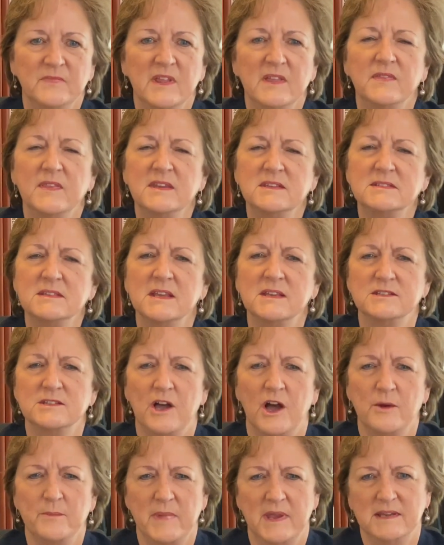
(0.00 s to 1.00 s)
These things
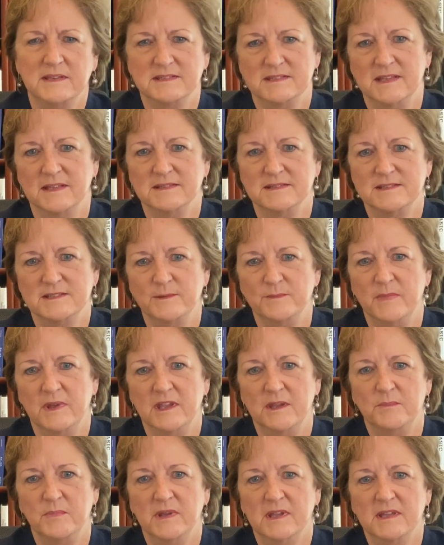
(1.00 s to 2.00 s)
all make sense to me
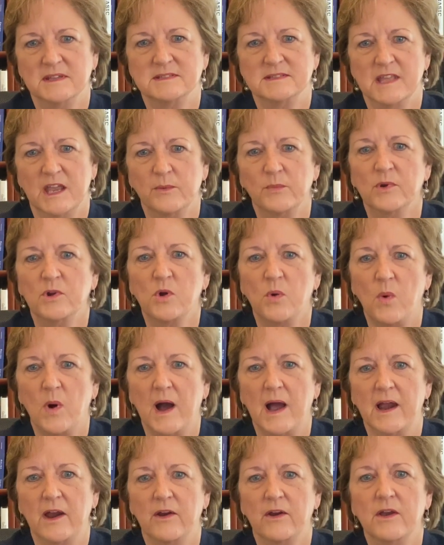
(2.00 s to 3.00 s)
because they
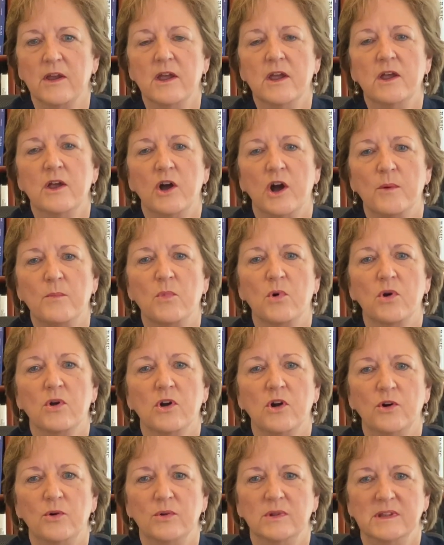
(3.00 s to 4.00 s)
require a more
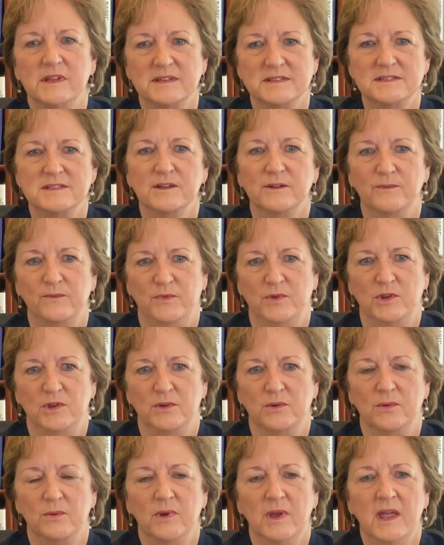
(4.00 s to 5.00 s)
holistic
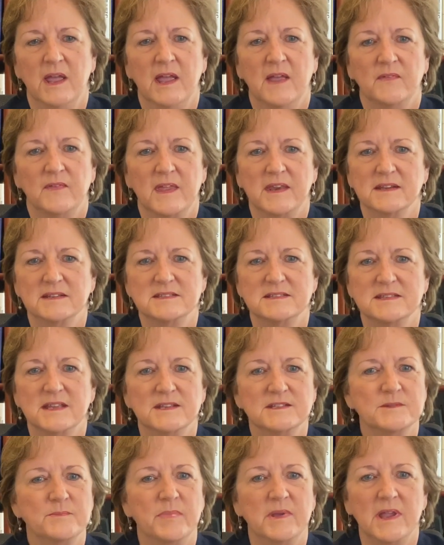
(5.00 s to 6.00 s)
view that
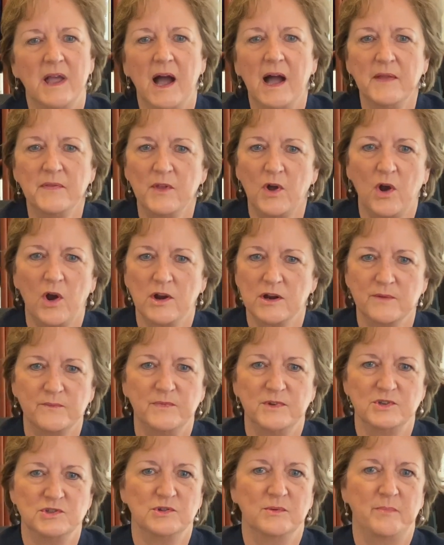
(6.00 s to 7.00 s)
extends beyond the
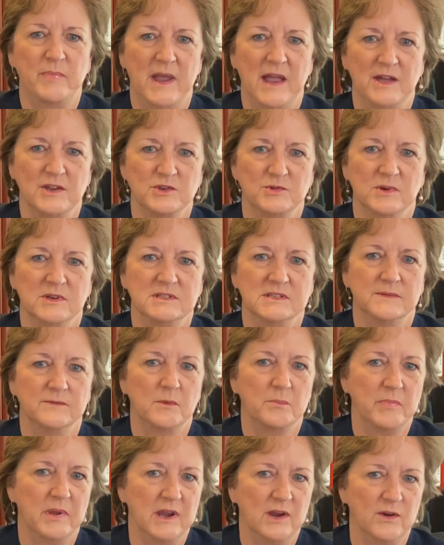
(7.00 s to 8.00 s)
artificial boundaries of a
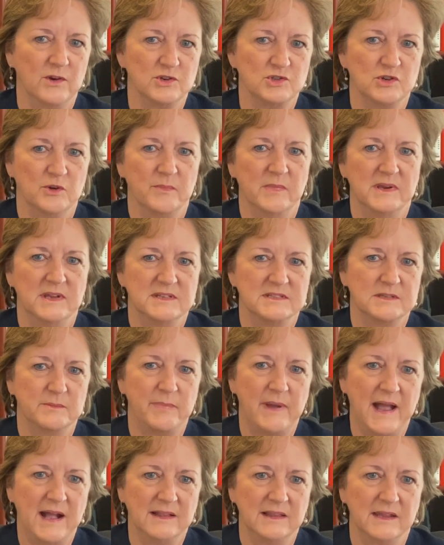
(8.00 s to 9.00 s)
parish or
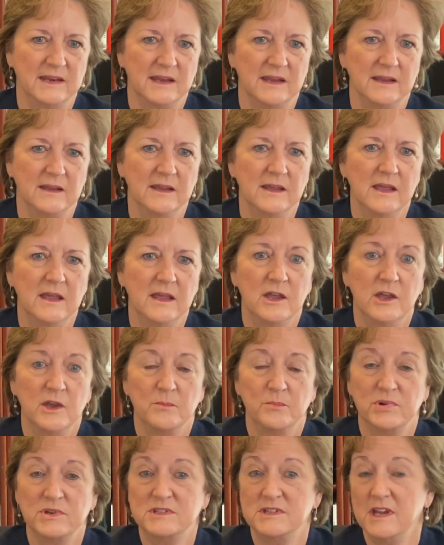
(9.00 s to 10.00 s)
municipality,
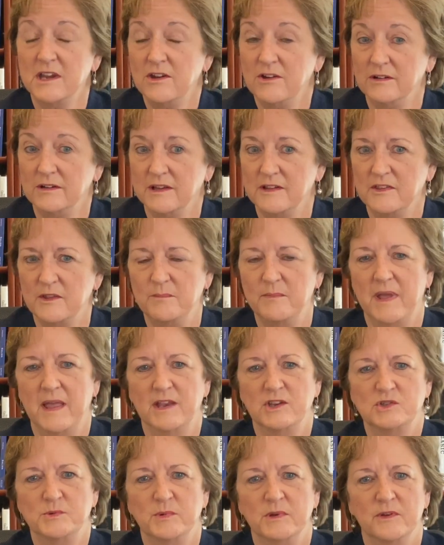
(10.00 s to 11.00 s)
particularly the
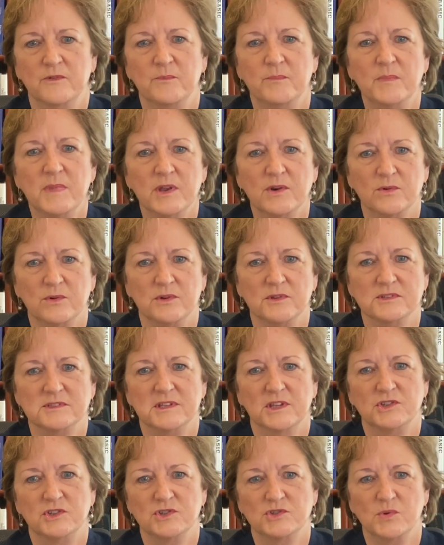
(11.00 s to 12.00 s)
management of minerals
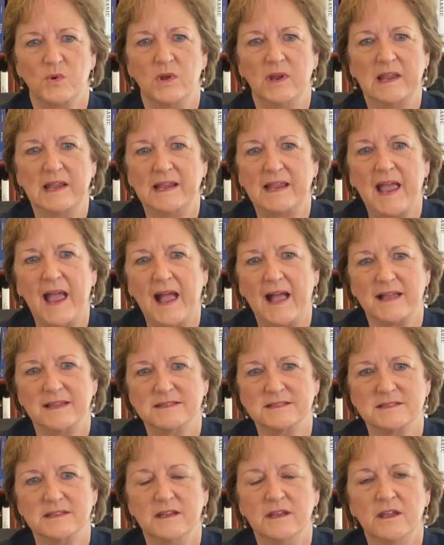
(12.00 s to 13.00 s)
such as oil and
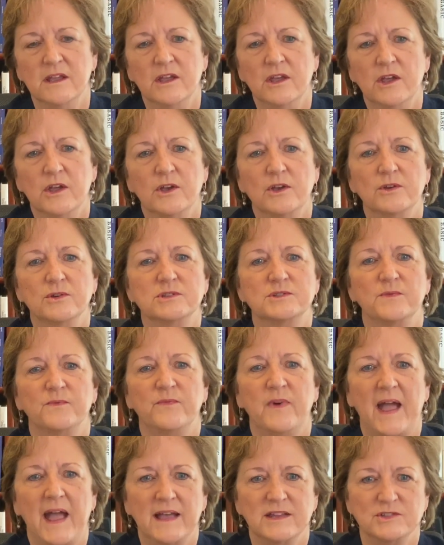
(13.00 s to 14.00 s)
gas, whose
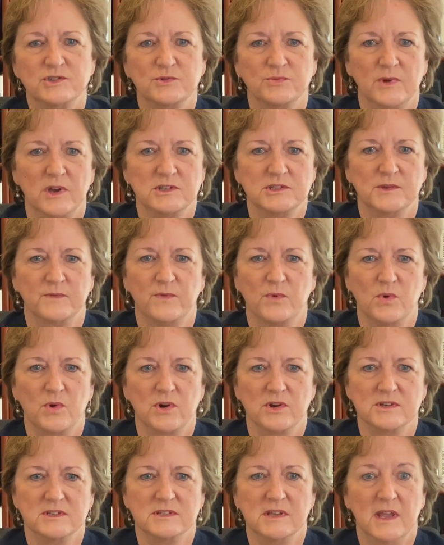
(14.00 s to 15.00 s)
vast
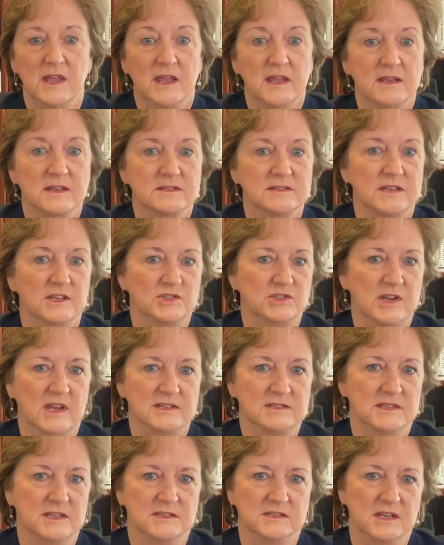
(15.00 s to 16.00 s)
reservoirs, such
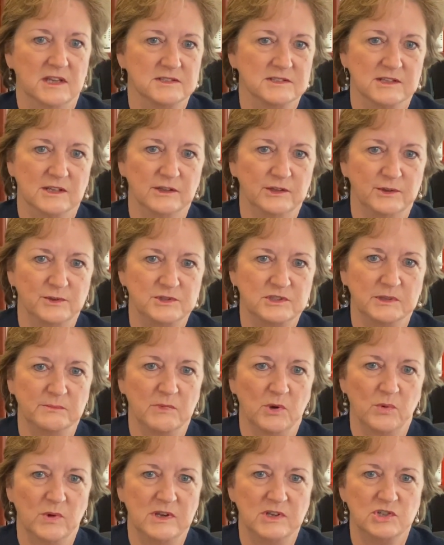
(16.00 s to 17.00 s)
as the Tuscaloosa
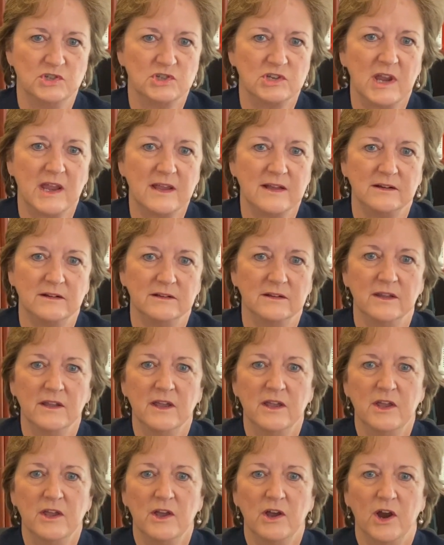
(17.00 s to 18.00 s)
Marine Shale
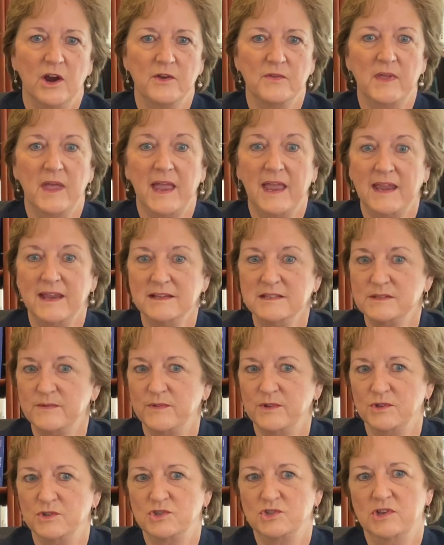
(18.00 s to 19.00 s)
or the
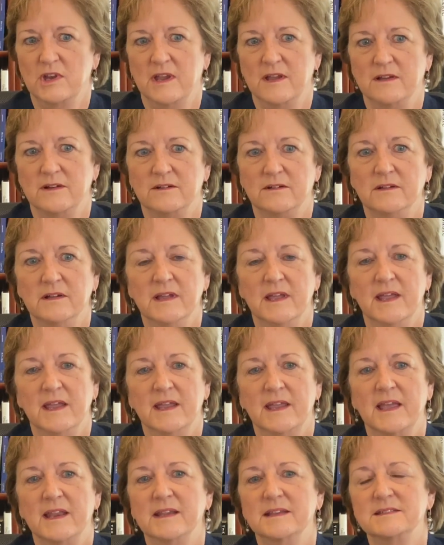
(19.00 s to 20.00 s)
Haynesville Shale,
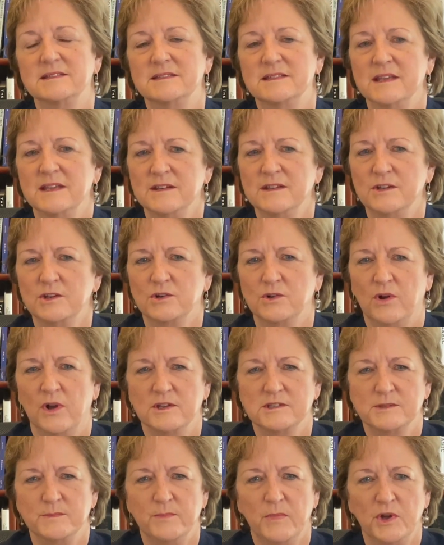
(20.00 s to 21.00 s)
can extend
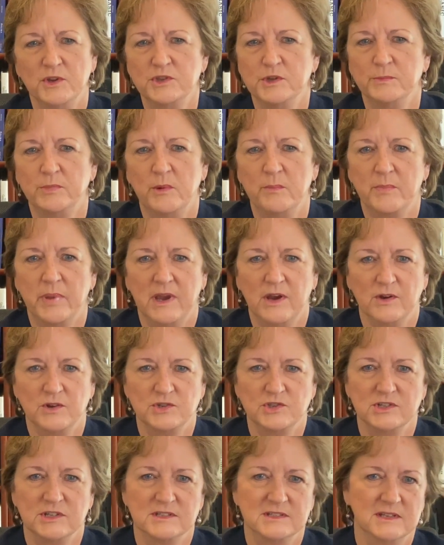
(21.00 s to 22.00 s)
across multiple
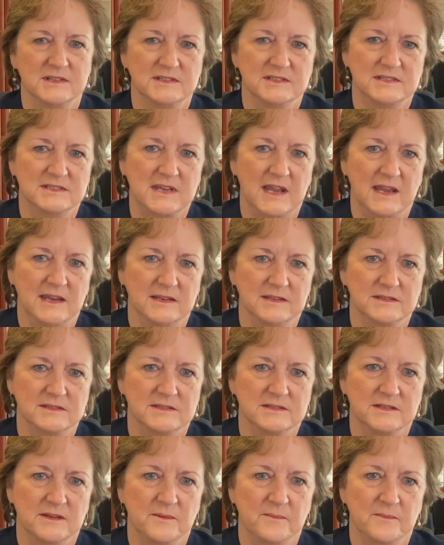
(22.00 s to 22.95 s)
parishes and states.